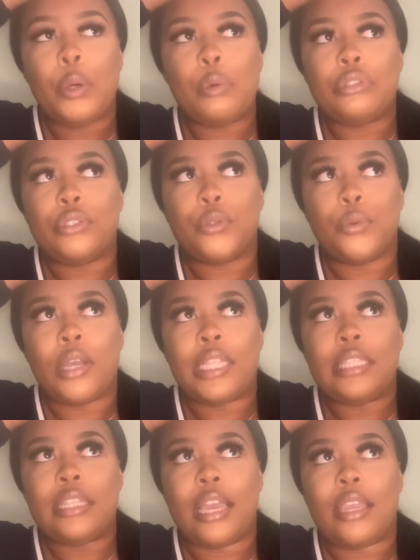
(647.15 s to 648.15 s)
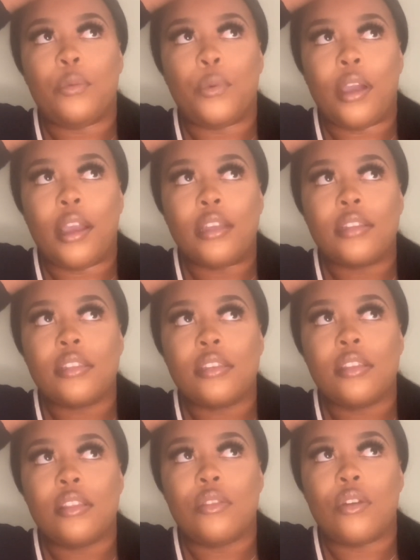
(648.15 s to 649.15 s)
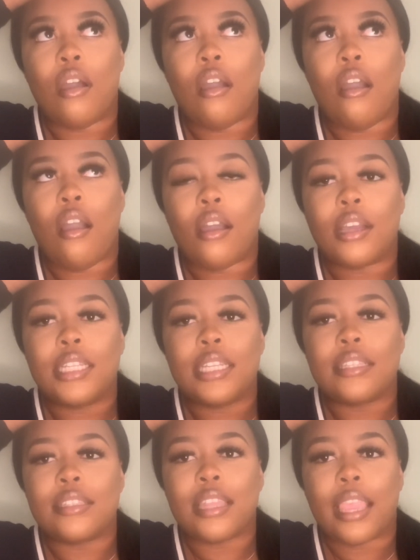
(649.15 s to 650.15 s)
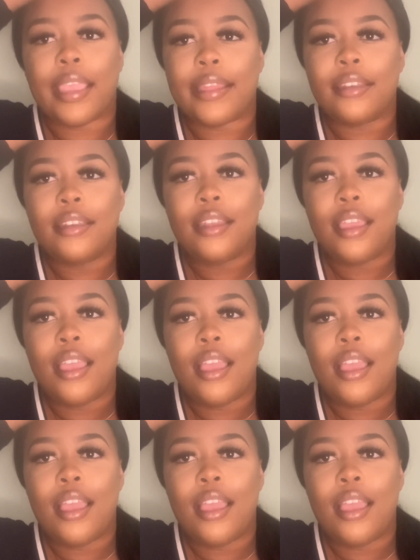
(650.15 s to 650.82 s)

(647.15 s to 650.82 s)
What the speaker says: was the one that I worked the hardest in.